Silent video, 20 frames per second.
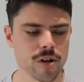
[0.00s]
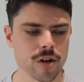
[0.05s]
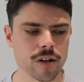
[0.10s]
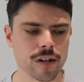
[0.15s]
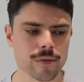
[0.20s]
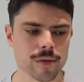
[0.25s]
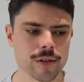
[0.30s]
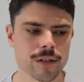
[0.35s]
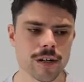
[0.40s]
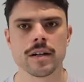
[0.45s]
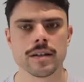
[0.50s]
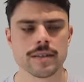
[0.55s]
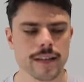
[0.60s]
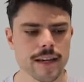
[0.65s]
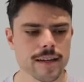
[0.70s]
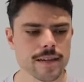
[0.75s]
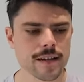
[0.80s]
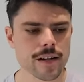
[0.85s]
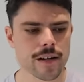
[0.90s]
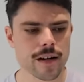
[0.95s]
Collingwood,
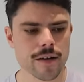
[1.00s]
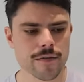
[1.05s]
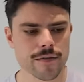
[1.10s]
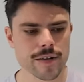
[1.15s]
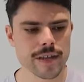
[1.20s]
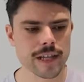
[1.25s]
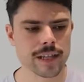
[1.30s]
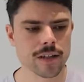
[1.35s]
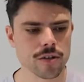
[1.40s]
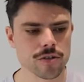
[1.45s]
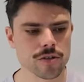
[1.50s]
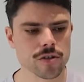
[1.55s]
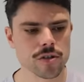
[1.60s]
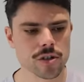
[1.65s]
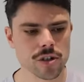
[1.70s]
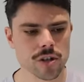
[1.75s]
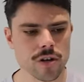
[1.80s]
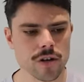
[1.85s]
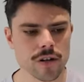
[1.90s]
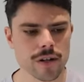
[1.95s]
decent enough in their loss to
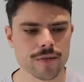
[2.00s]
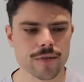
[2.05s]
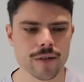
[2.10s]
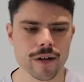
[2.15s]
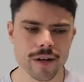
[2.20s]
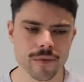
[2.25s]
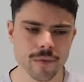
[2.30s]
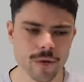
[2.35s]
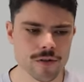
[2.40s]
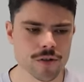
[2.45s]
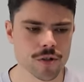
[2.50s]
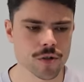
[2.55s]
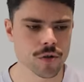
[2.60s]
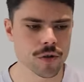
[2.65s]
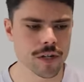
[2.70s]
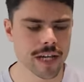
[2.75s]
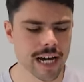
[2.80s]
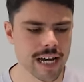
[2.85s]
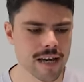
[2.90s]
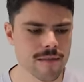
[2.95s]
Geelong. It, it was a
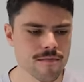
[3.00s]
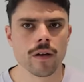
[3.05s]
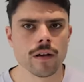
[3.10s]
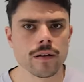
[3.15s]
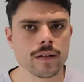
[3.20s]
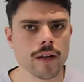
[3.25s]
good game.